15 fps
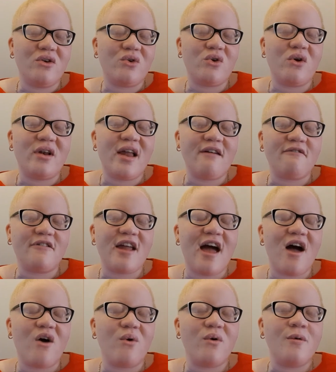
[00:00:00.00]
not left
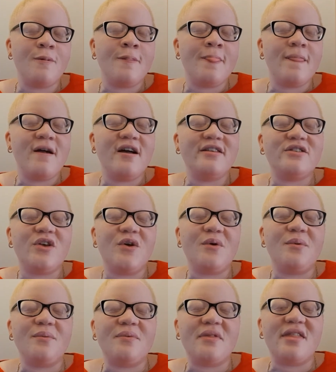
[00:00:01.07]
out. So
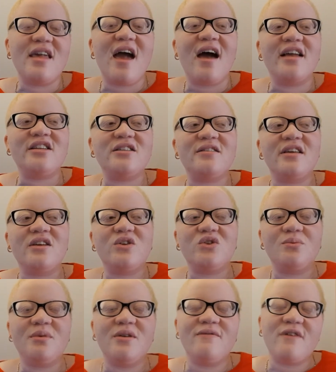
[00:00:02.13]
yeah, I just think you
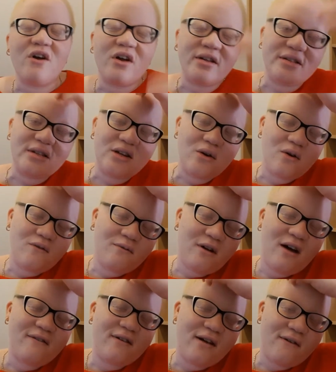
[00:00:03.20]
should be very considerate
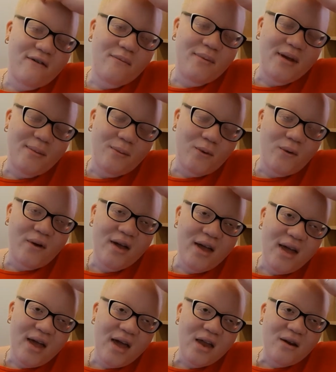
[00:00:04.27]
of other people
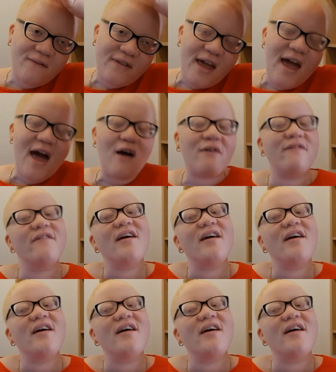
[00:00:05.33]
and of their health.